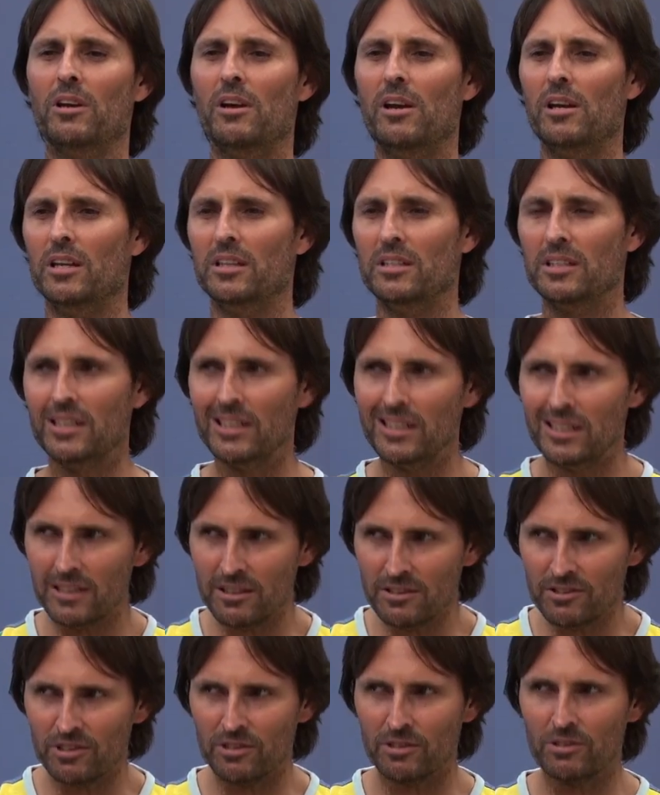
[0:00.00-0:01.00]
we're going to
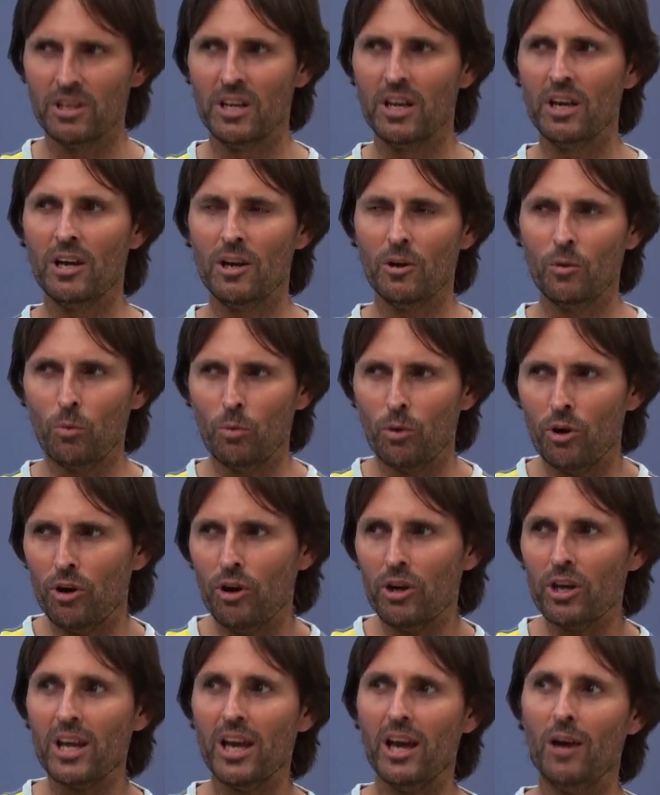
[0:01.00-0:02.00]
need to
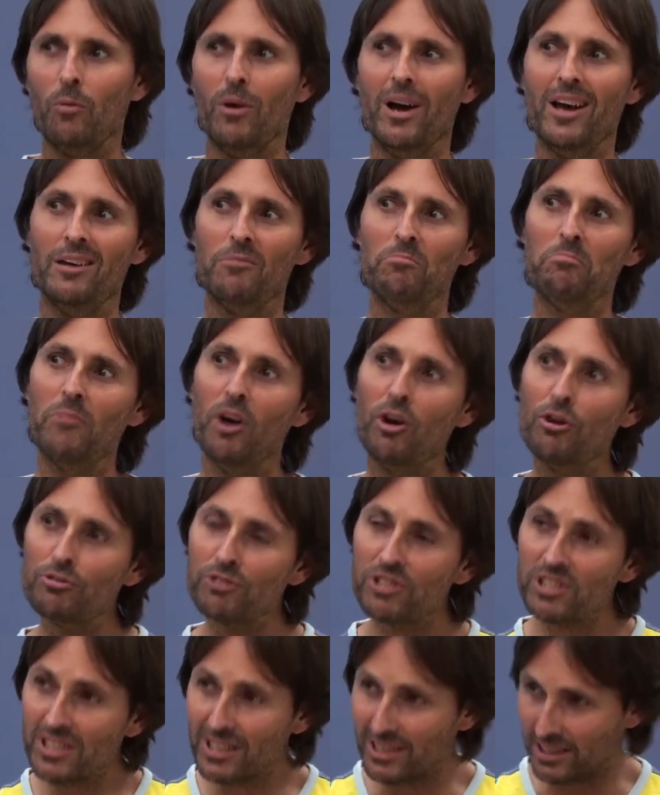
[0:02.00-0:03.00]
work our way
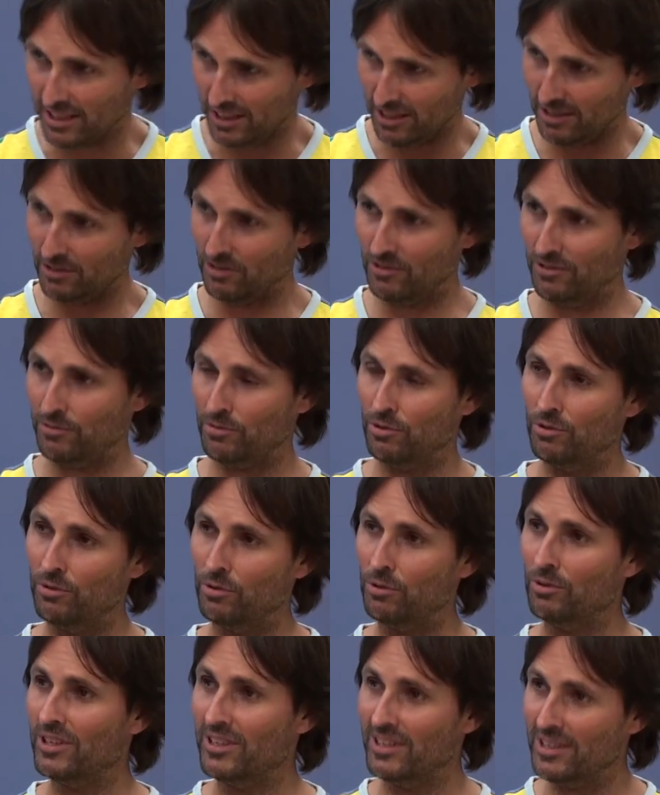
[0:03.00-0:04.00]
emotionally
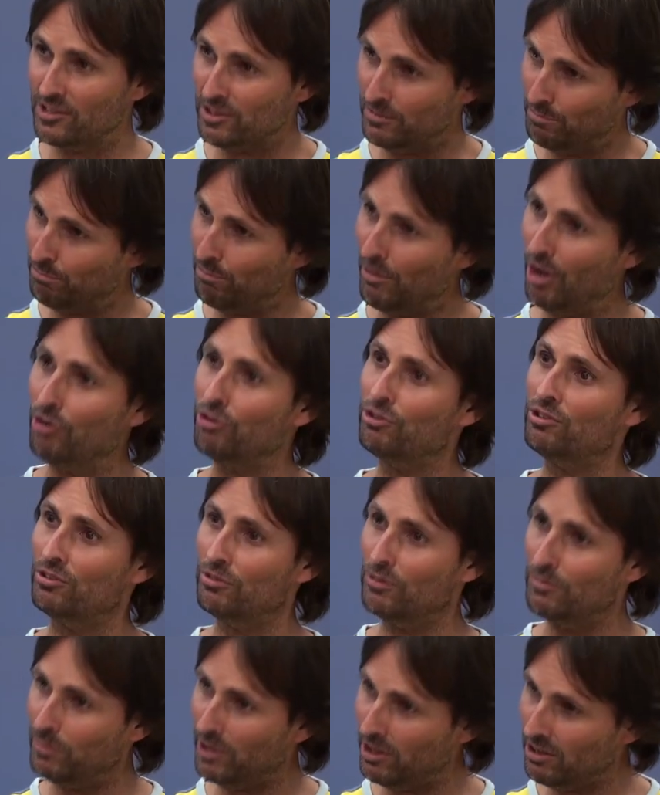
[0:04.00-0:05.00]
through all of these
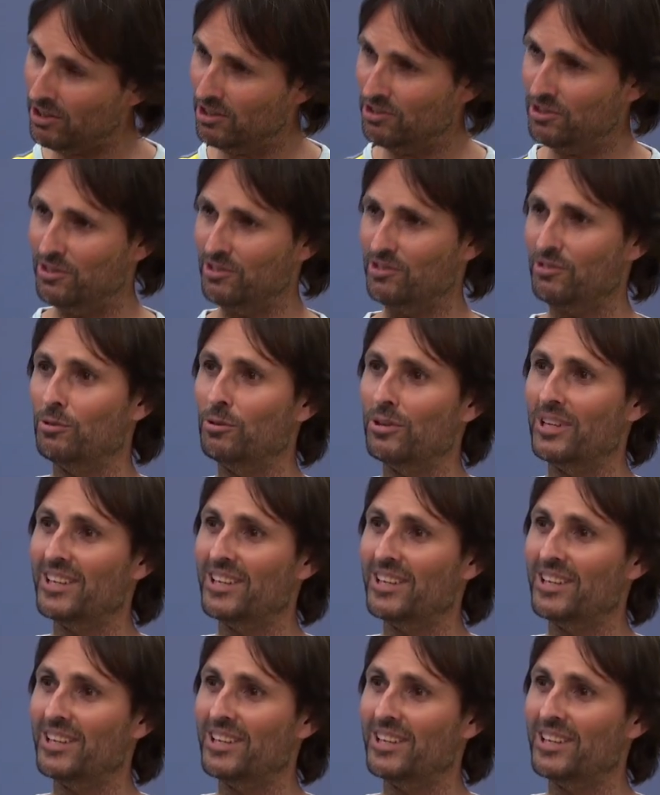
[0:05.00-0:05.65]
emotional blockages,